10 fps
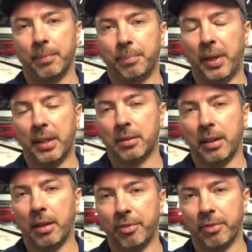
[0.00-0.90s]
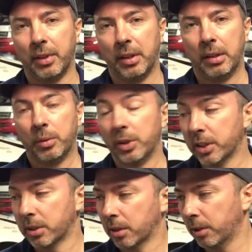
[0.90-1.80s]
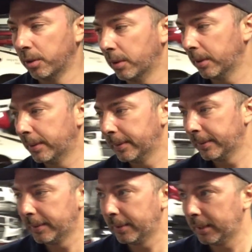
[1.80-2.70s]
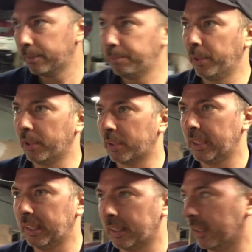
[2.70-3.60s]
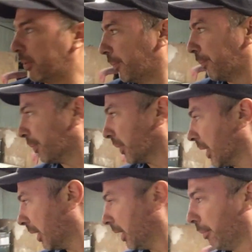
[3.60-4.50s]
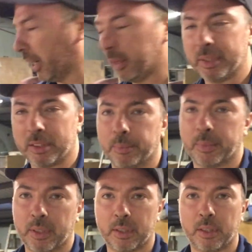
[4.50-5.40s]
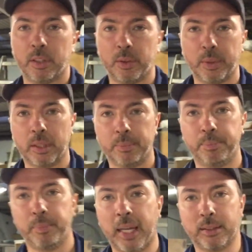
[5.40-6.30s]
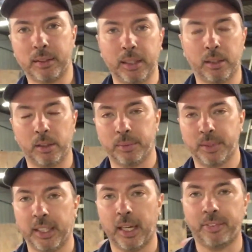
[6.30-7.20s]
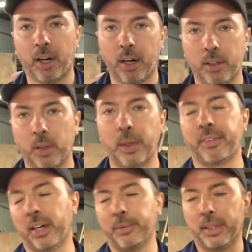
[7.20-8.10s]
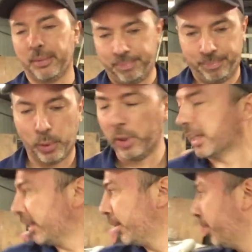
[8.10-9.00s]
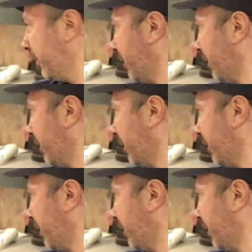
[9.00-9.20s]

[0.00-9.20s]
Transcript: by itself, which isn't cool, but there you go. It might have been something to do with the SD or the CF card or whatever. Anyway, boring you.